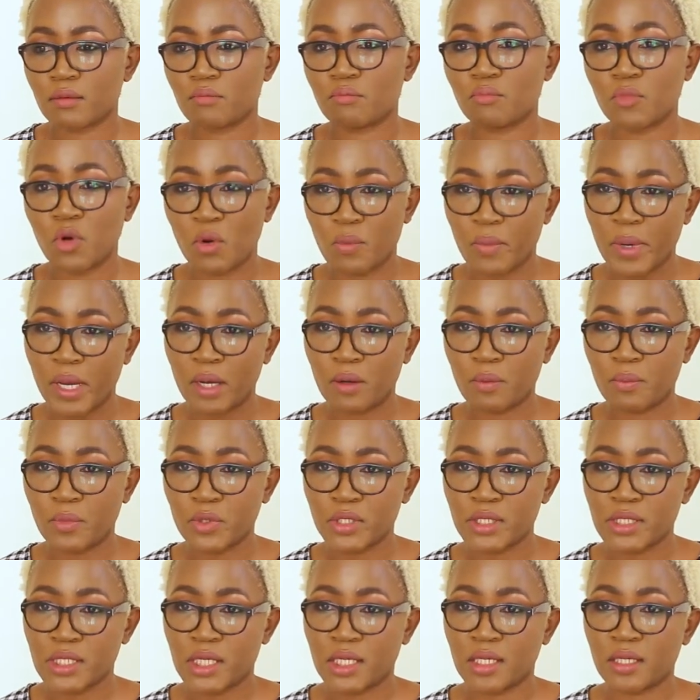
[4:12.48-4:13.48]
mobile
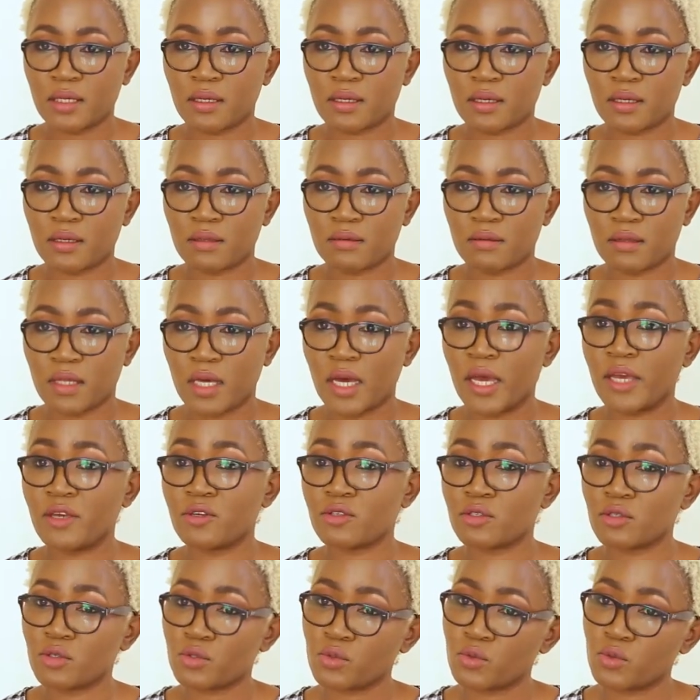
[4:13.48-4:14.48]
boutique that I
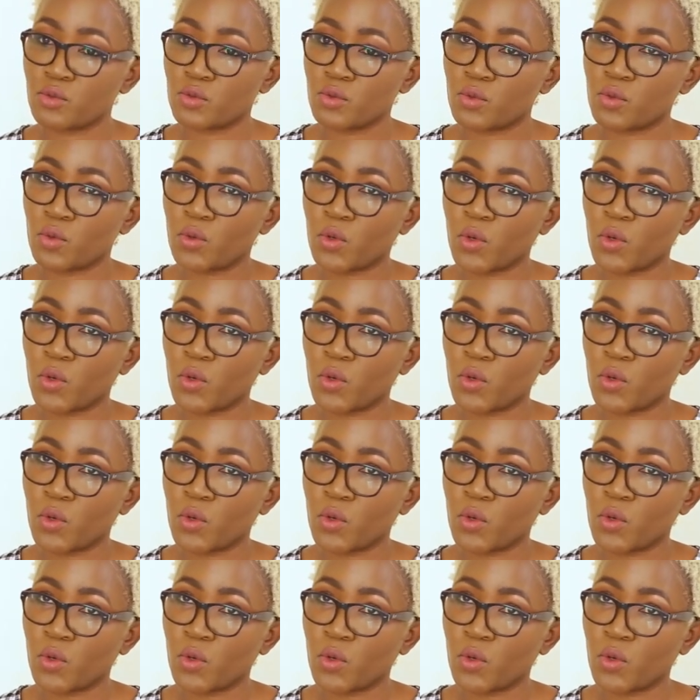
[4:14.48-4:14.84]
used to